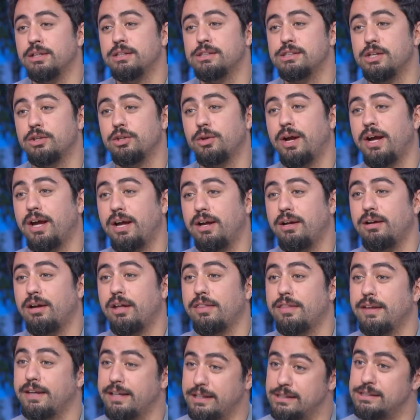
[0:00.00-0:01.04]
So, Dua,
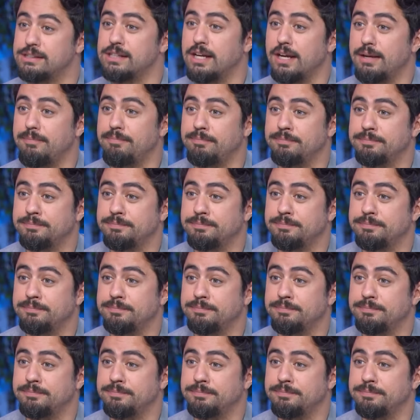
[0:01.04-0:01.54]
I think it's time.